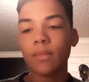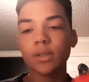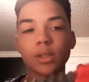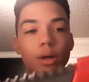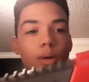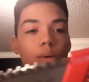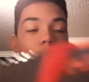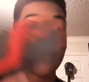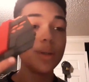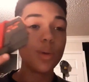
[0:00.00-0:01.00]
So
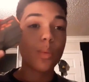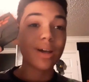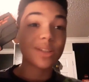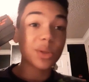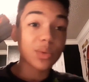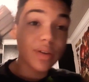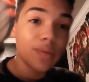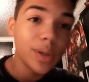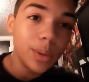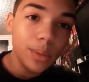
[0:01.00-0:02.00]
I'm going to do a quick little
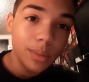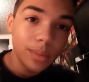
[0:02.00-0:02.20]
review.